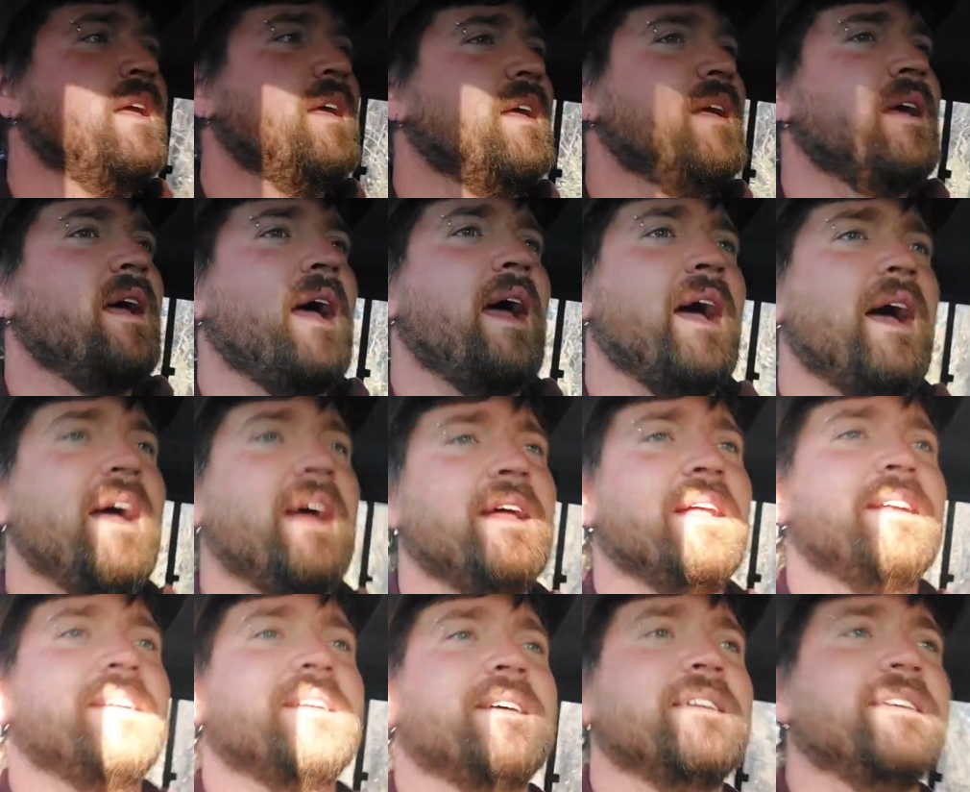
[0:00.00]

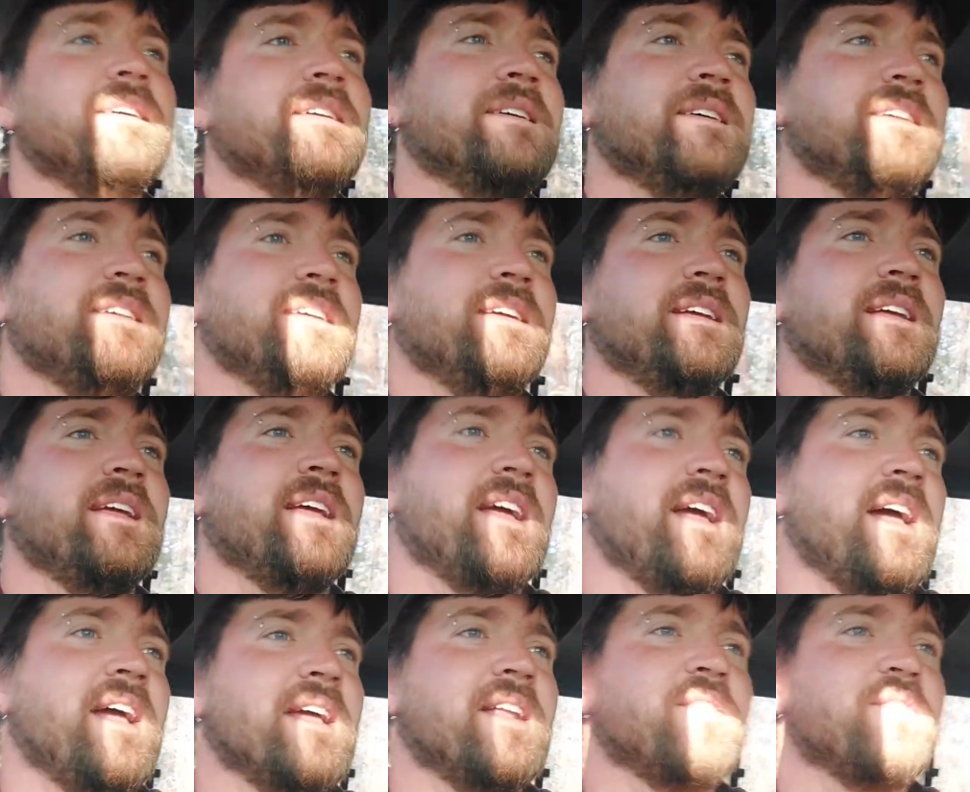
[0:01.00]
and
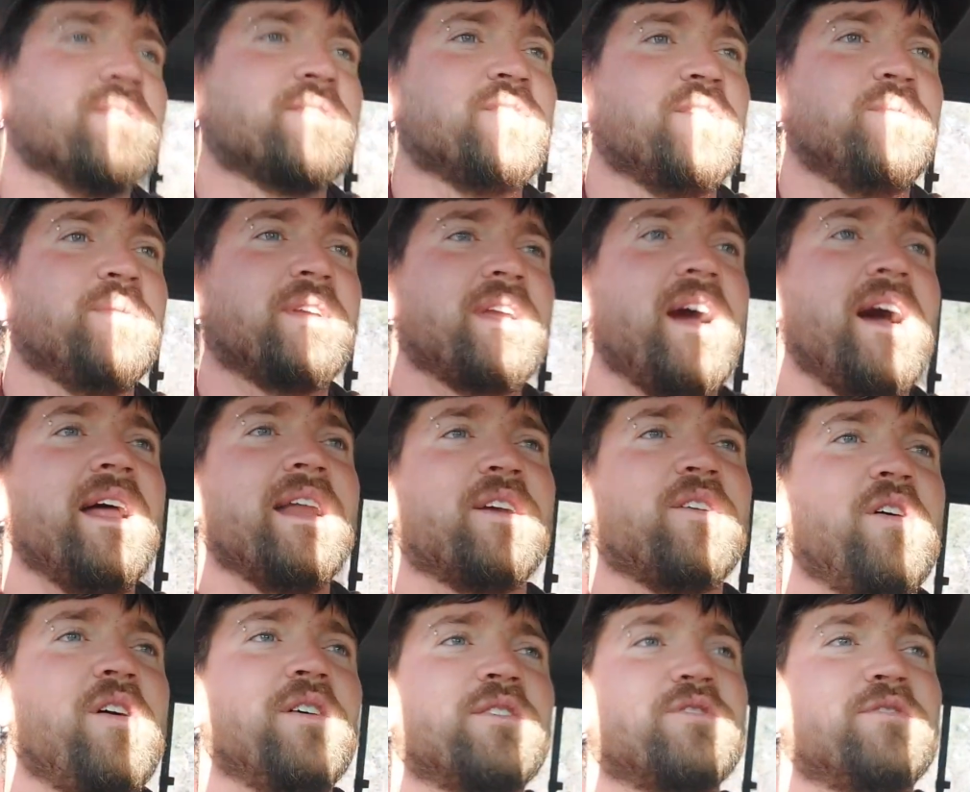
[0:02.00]
I know it's going to be kind of
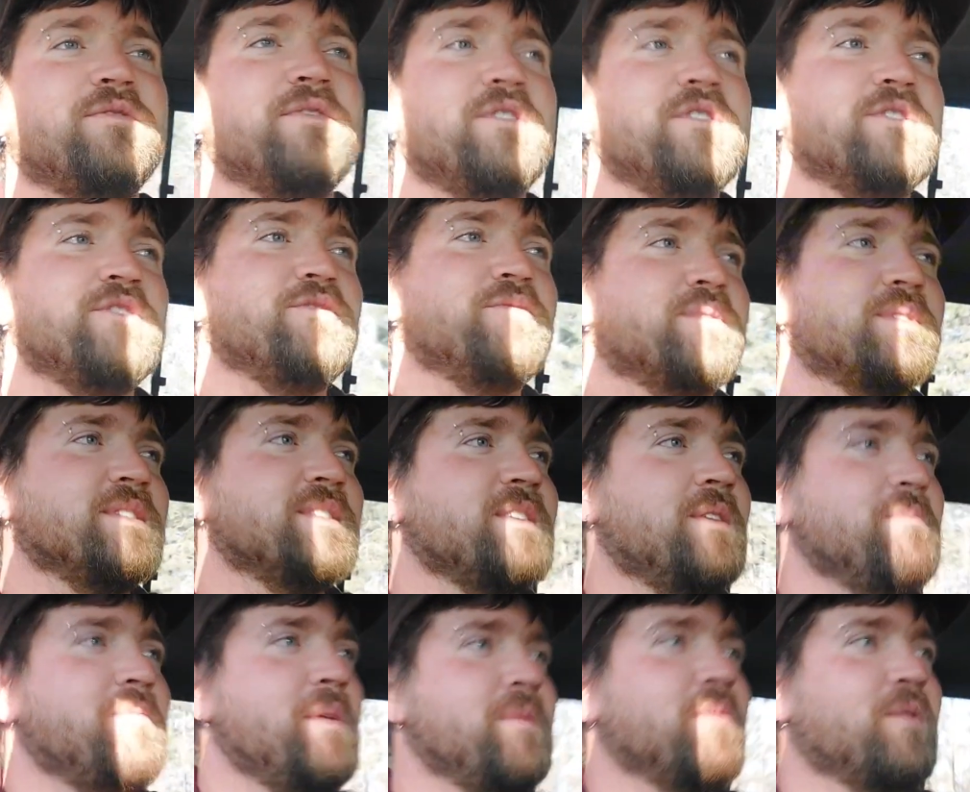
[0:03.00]
controversial because some
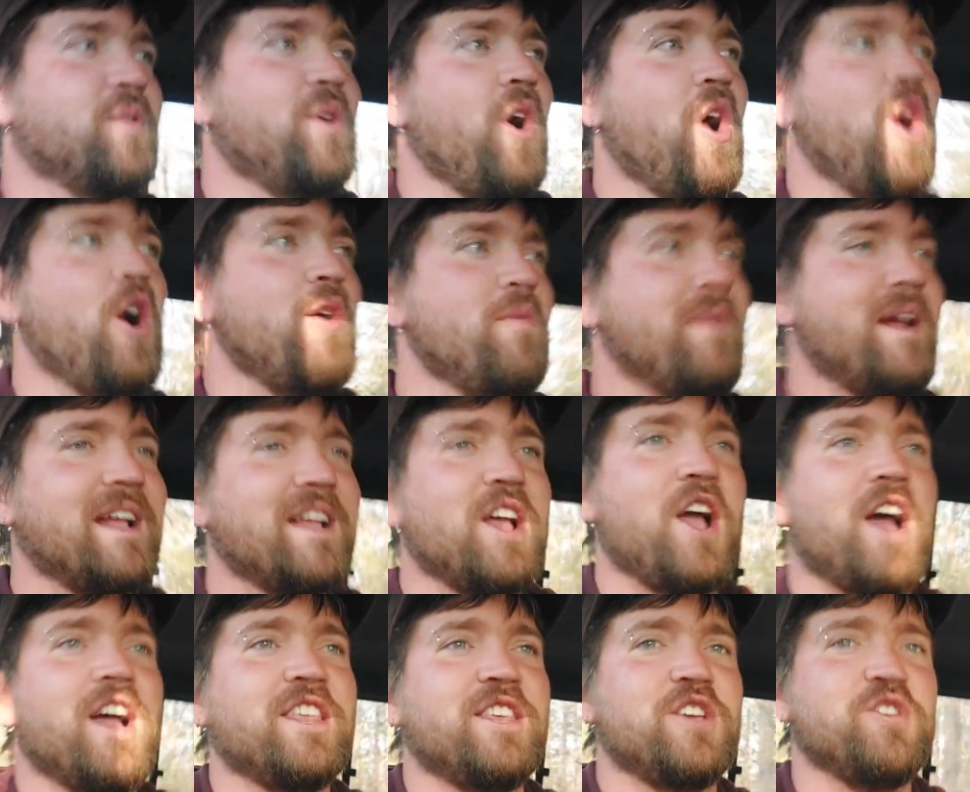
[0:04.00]
people go, oh my
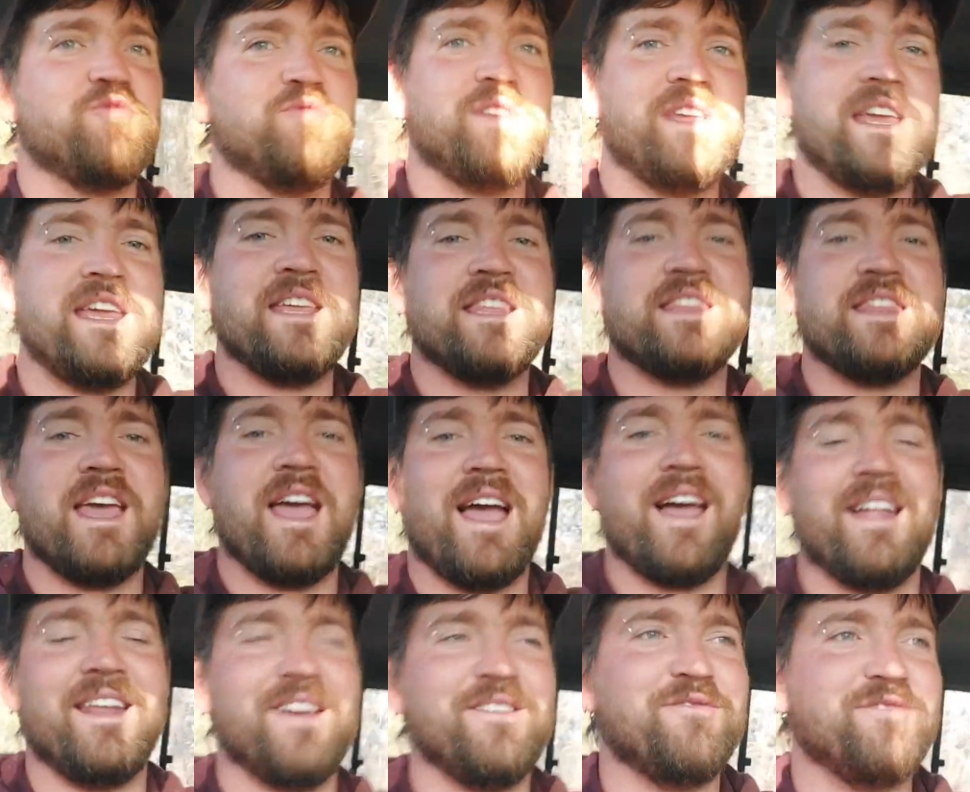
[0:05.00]
god, you need
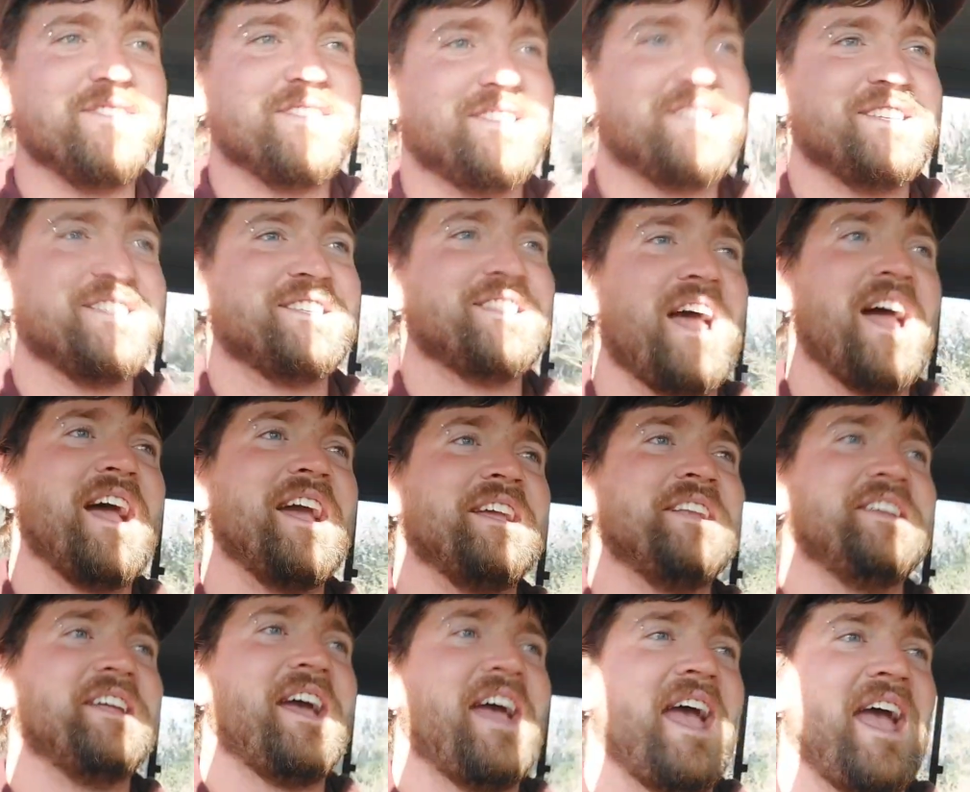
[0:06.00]
that, it was designed
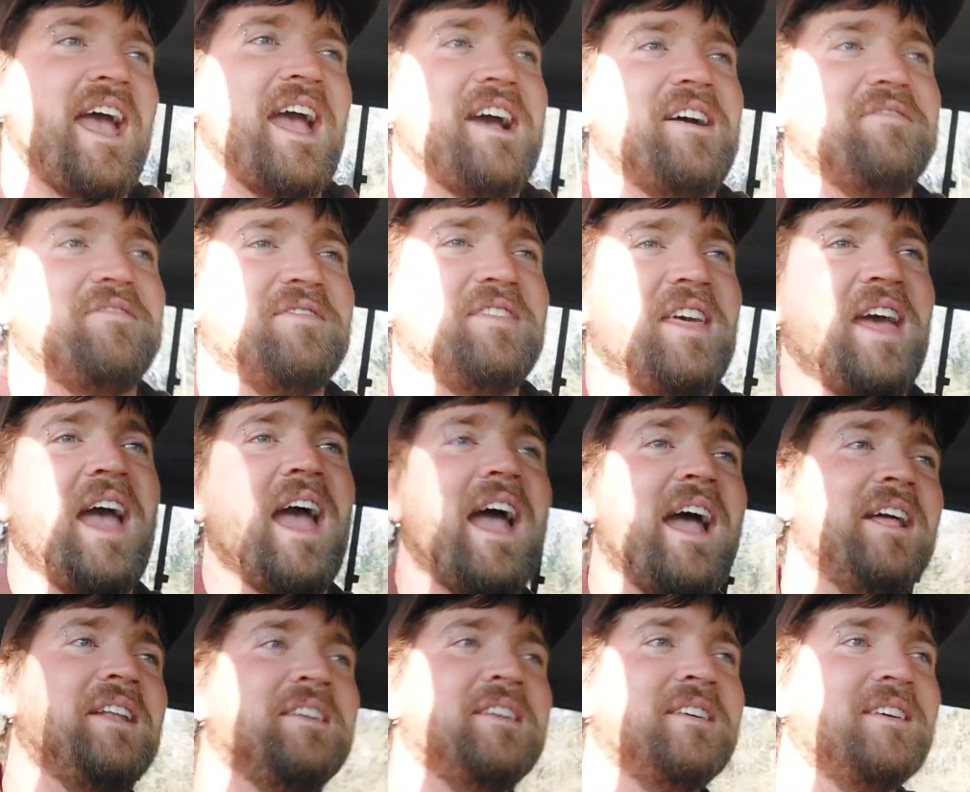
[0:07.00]
to have that.